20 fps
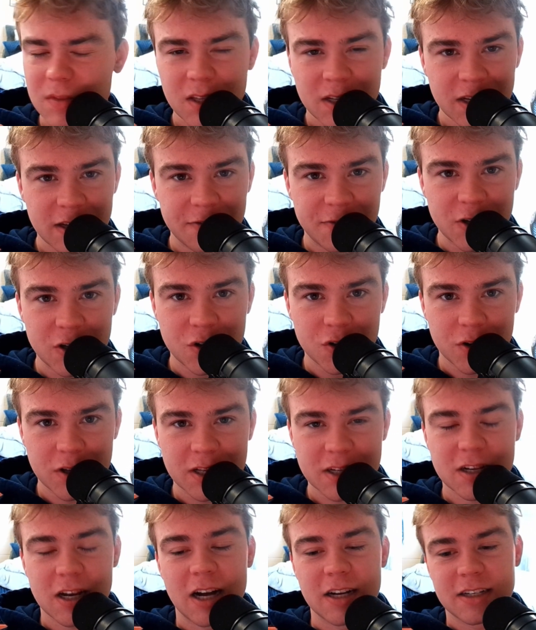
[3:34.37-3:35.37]
If you enjoy
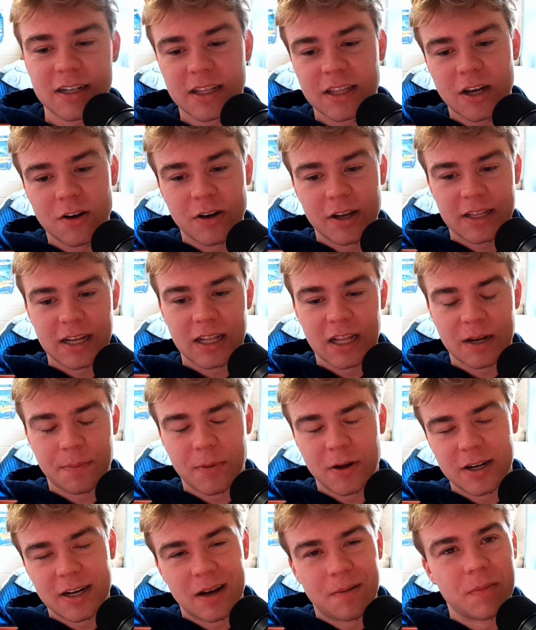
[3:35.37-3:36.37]
this content though, hit that like
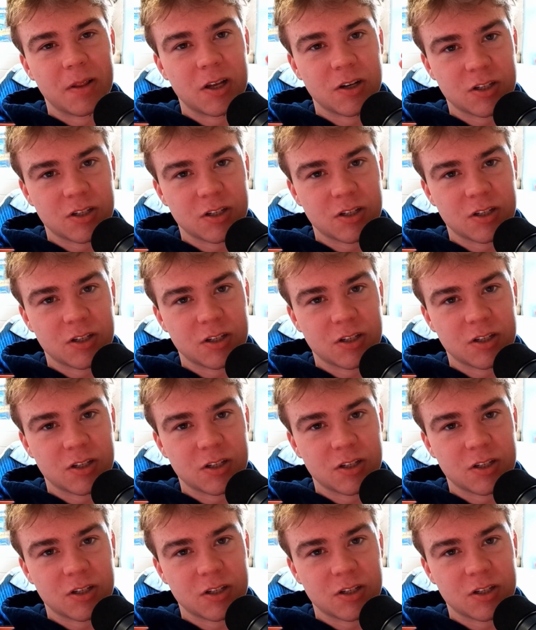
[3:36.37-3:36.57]
button down below,